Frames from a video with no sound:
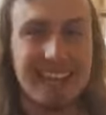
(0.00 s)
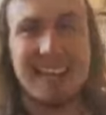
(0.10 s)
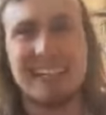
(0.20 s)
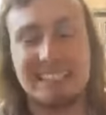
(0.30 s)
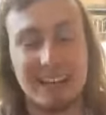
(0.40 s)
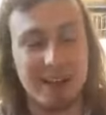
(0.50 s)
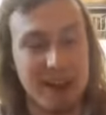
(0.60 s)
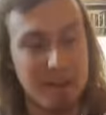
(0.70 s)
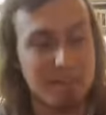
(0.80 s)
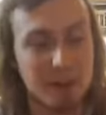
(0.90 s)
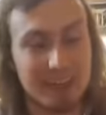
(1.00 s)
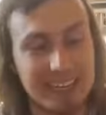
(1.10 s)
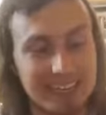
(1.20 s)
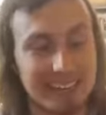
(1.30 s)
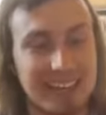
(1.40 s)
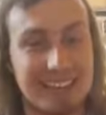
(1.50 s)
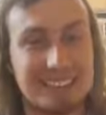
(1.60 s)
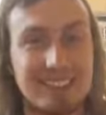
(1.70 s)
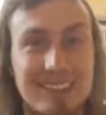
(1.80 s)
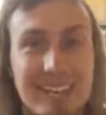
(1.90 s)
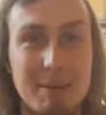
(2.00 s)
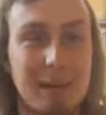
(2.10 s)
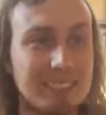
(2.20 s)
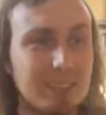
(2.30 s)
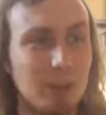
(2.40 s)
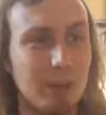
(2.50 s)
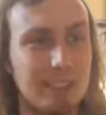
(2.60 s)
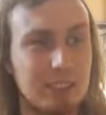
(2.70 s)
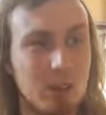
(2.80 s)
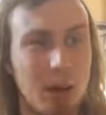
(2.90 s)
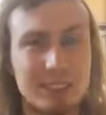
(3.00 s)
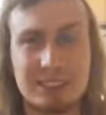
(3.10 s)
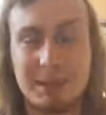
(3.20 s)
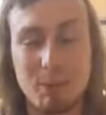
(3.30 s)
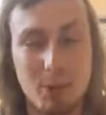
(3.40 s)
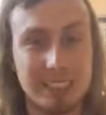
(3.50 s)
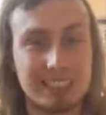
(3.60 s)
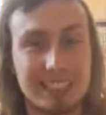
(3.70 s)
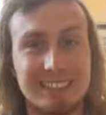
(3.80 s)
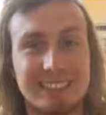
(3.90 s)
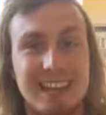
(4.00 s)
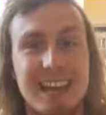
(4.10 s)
So if you're keen on that, to hear my story, to ask some questions,